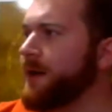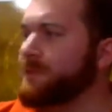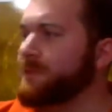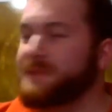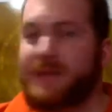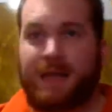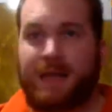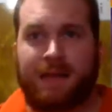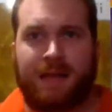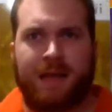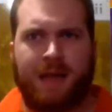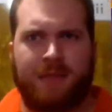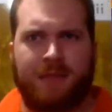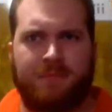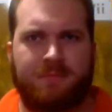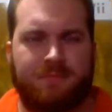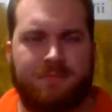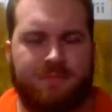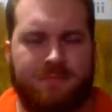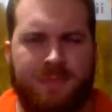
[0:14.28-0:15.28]
Sadly,
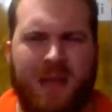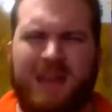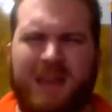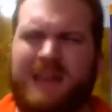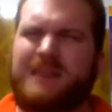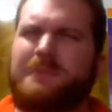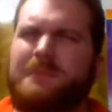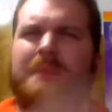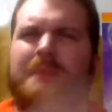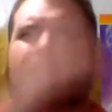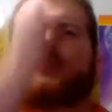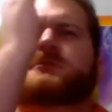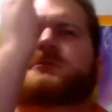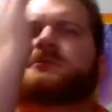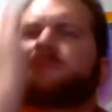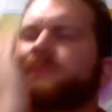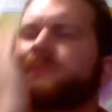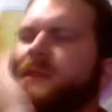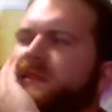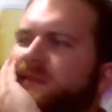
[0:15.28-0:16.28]
I need to make
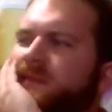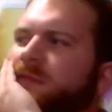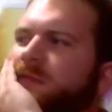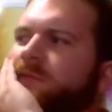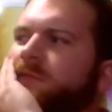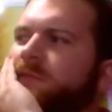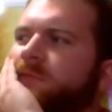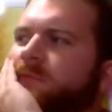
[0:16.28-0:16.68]
posters myself.